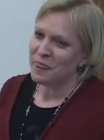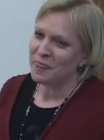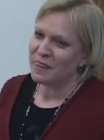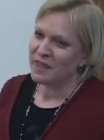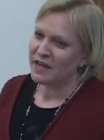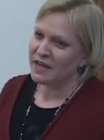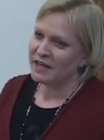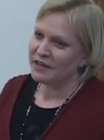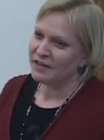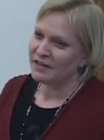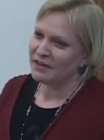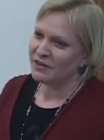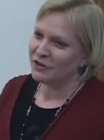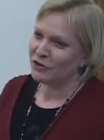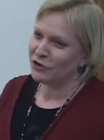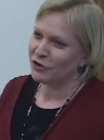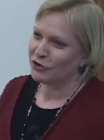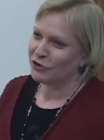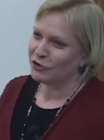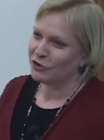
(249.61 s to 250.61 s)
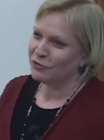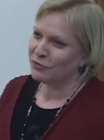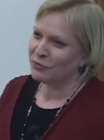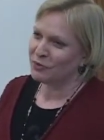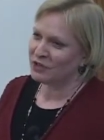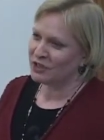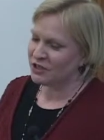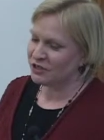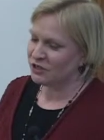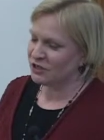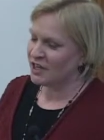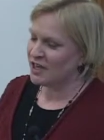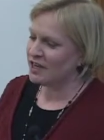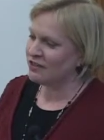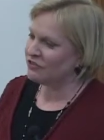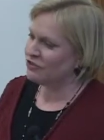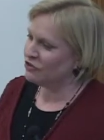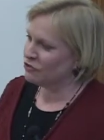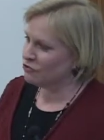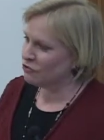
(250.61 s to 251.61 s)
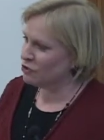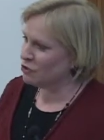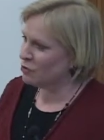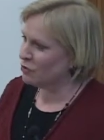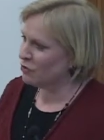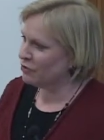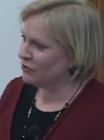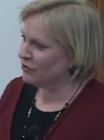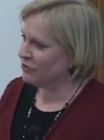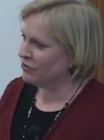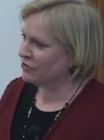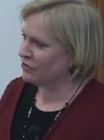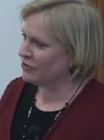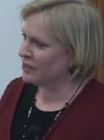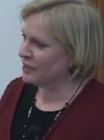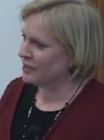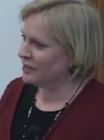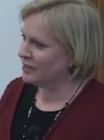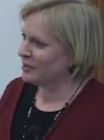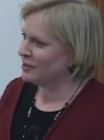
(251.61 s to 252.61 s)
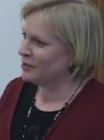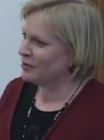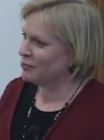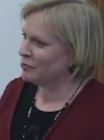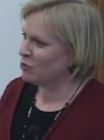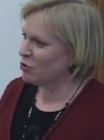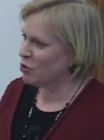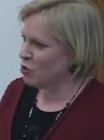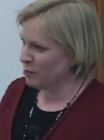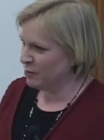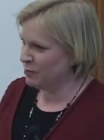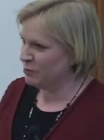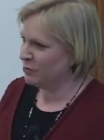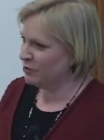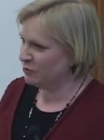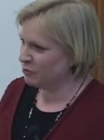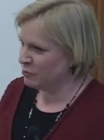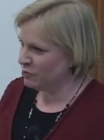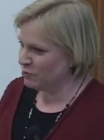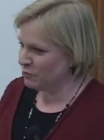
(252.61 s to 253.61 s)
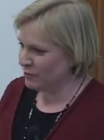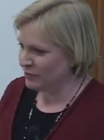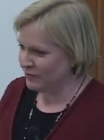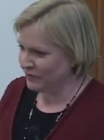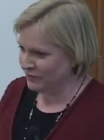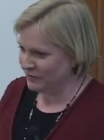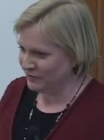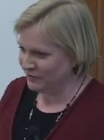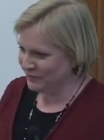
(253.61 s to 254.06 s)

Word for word: that her political action group was studying poor people's movements.